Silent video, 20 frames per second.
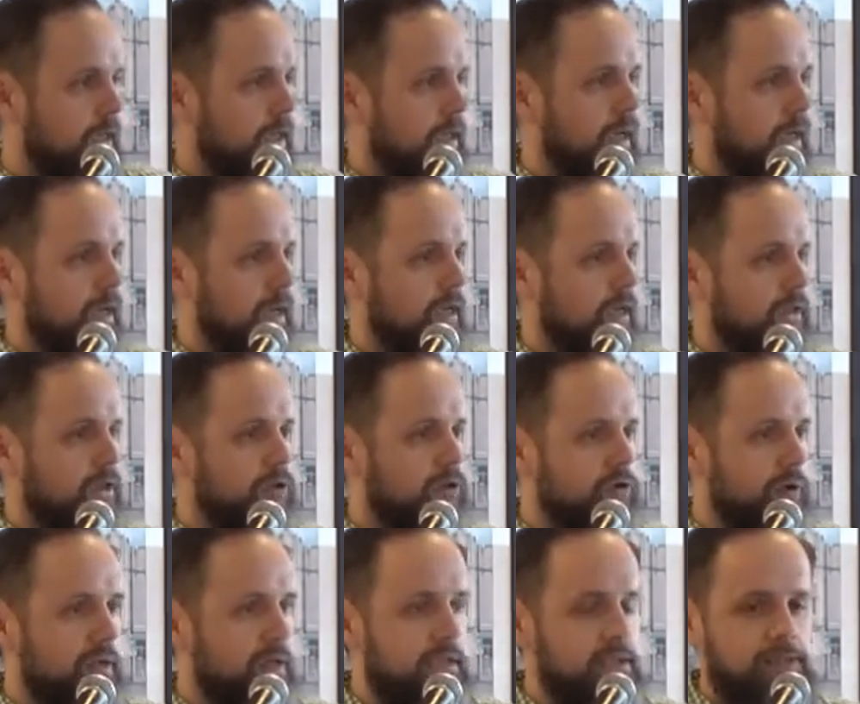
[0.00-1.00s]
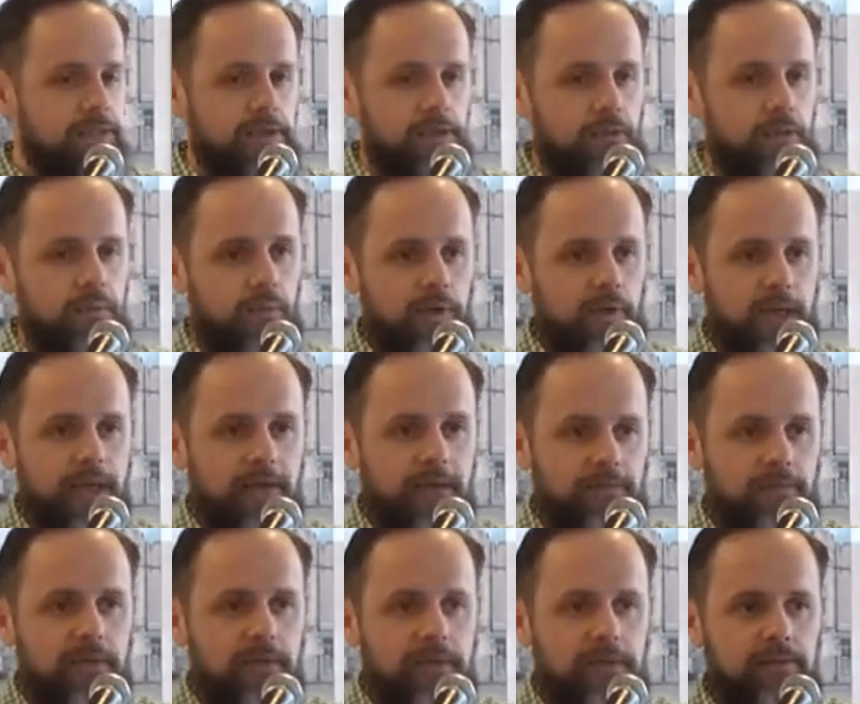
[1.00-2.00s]
uh, trees that will
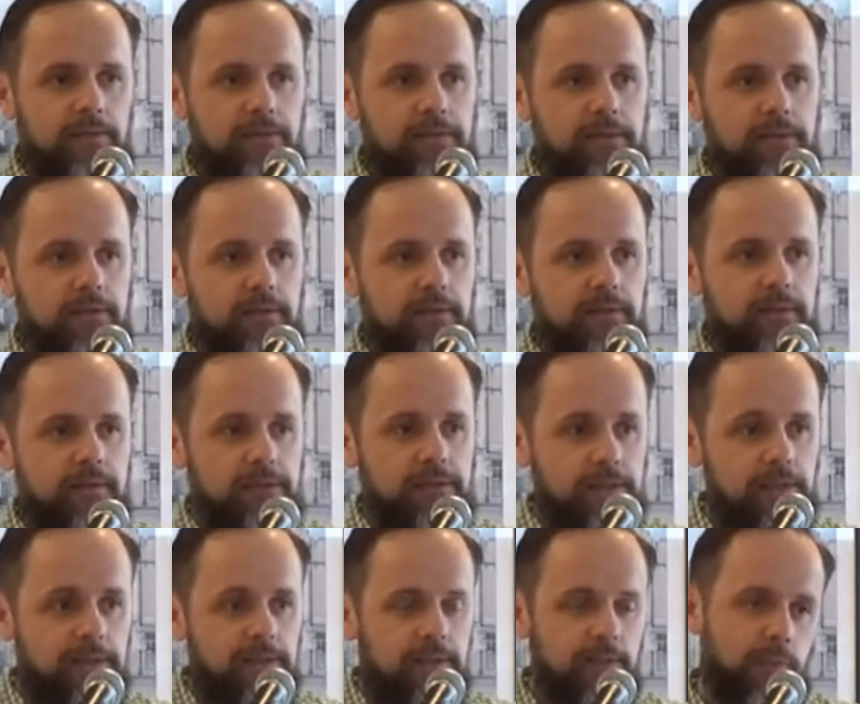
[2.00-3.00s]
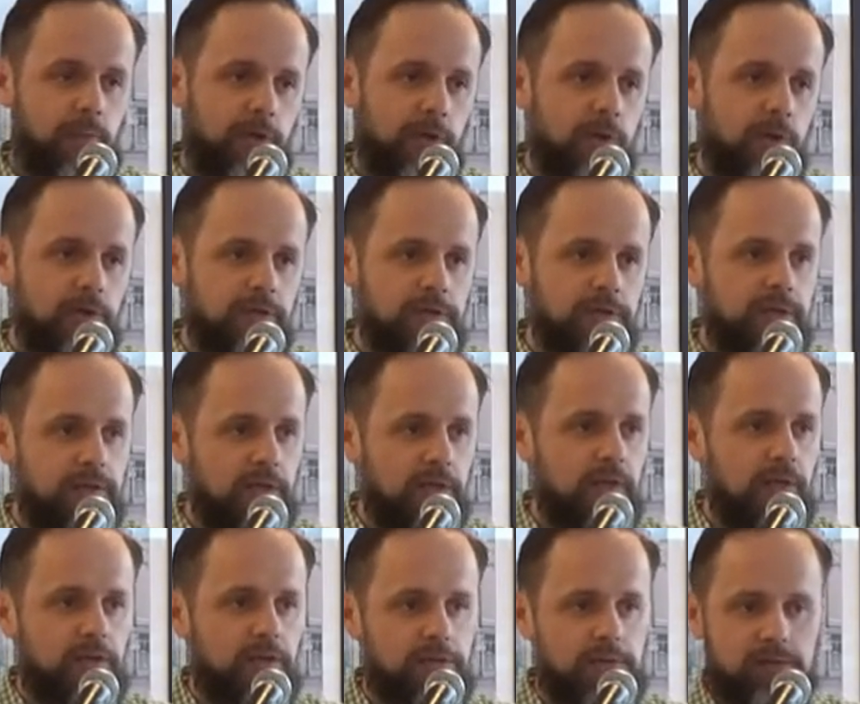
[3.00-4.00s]
have leaves in, in season, but not just
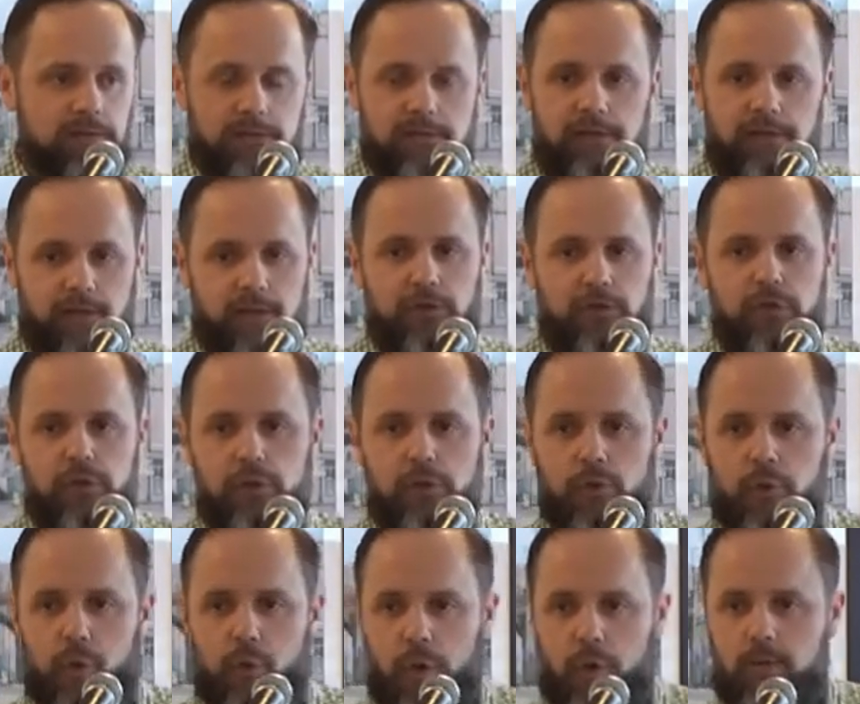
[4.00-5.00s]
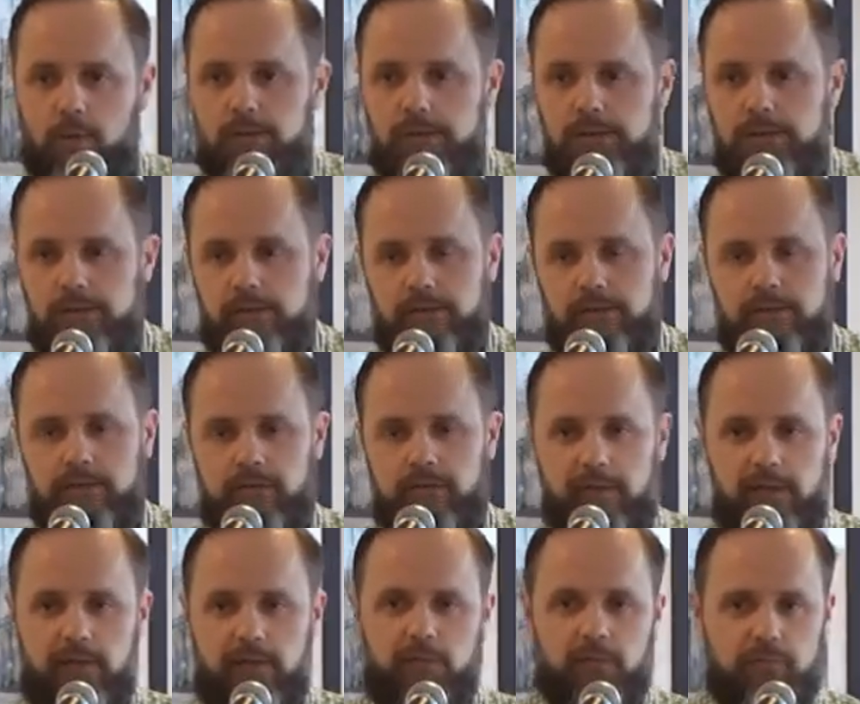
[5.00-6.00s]
now because it's kind of too cold.
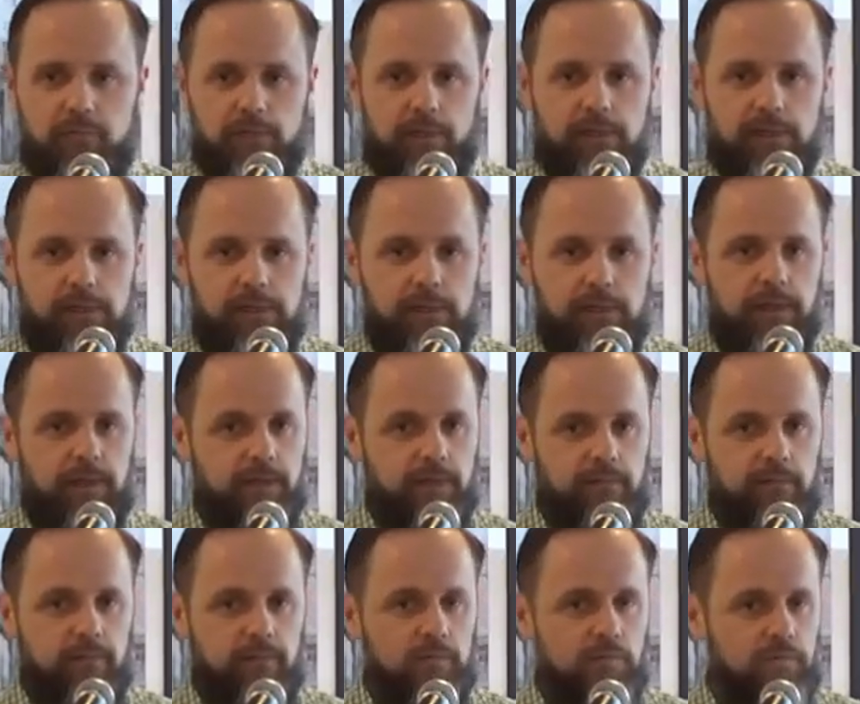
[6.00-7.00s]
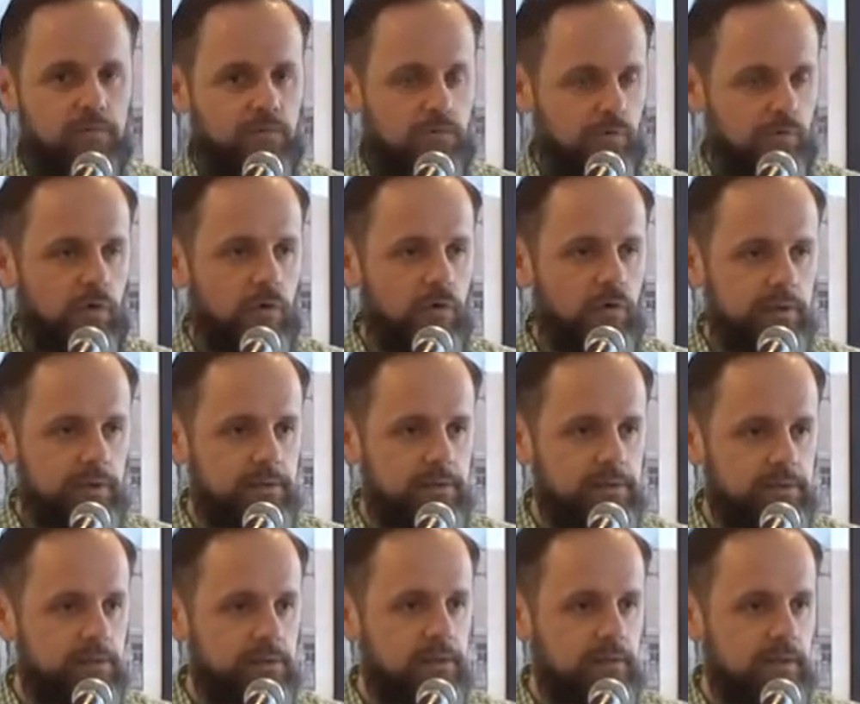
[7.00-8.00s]
They don't really kind of grow. They're
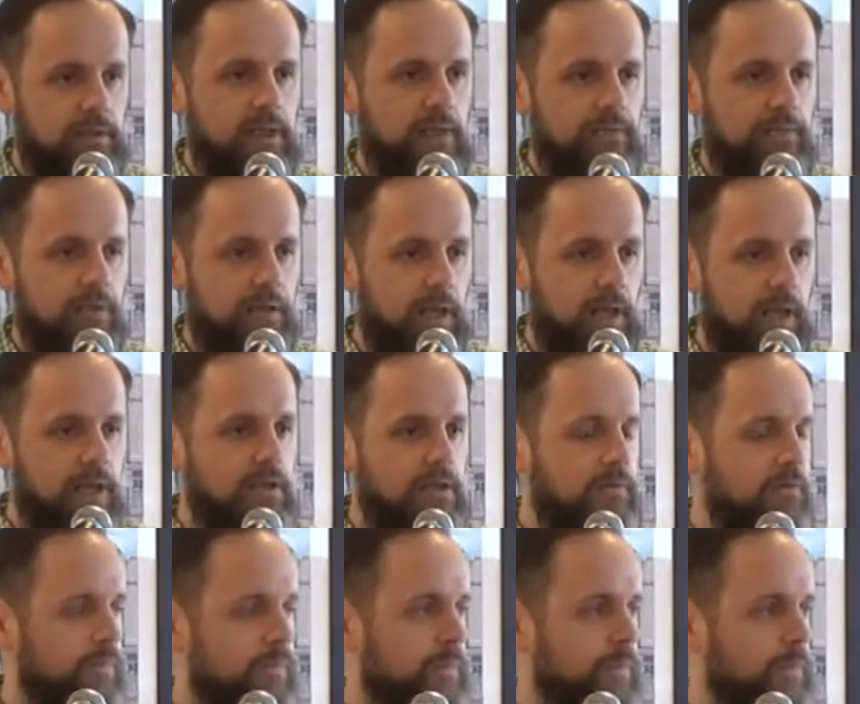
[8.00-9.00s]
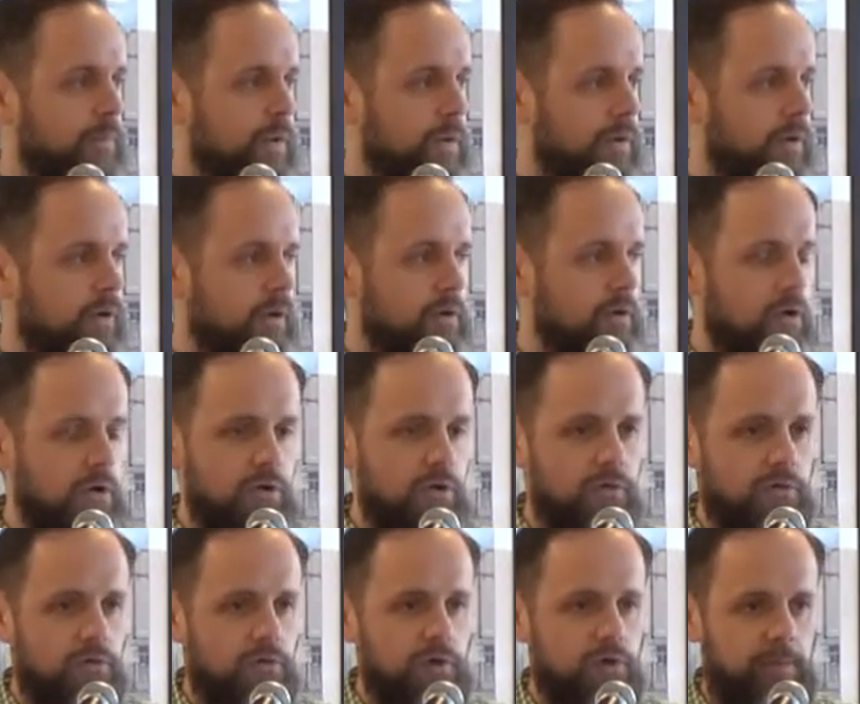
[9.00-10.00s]
still kind of alive, but they are
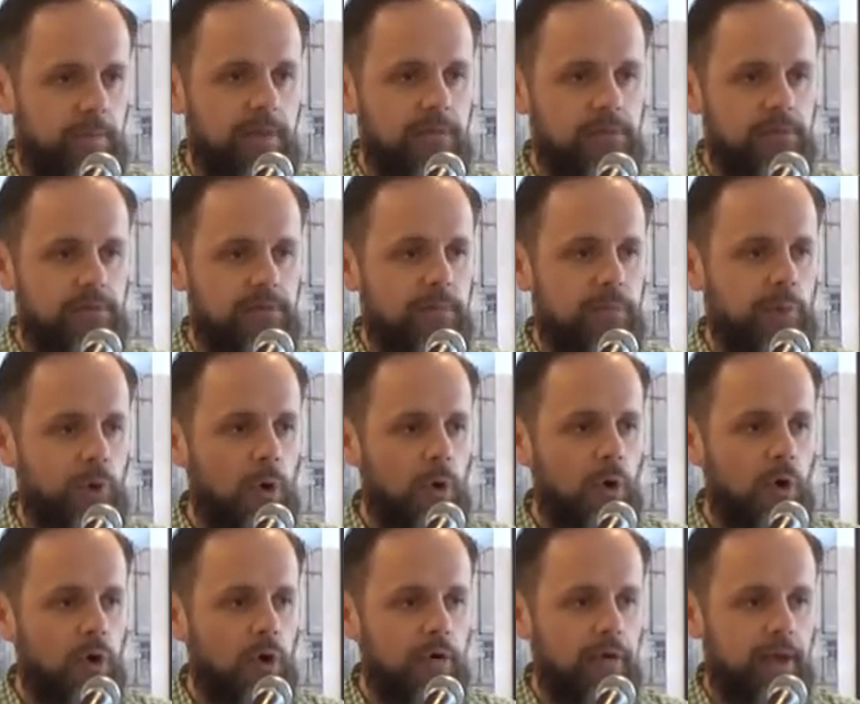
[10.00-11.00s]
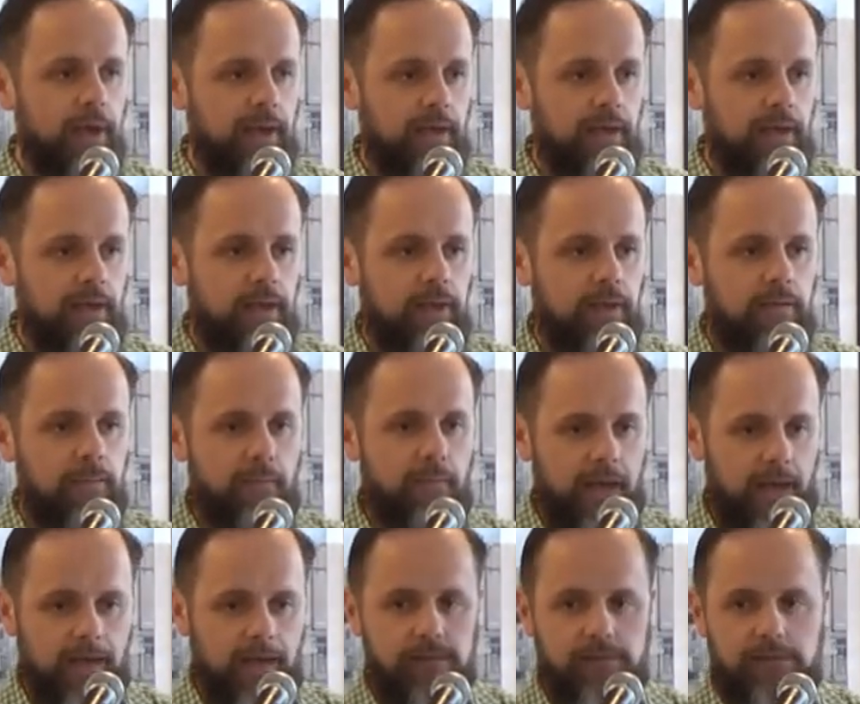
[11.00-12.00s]
not going to be able to put on any
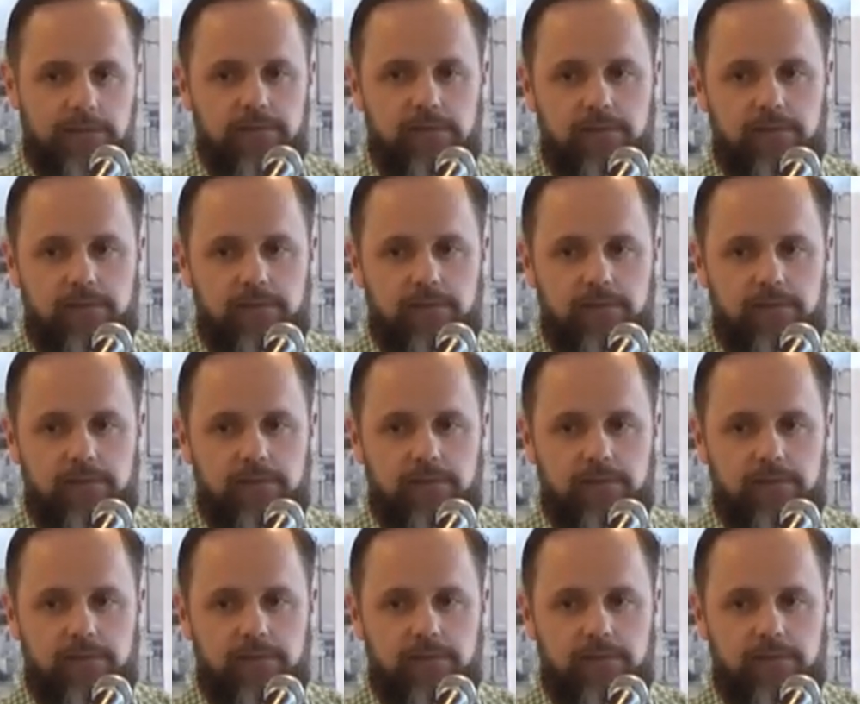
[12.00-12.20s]
mass.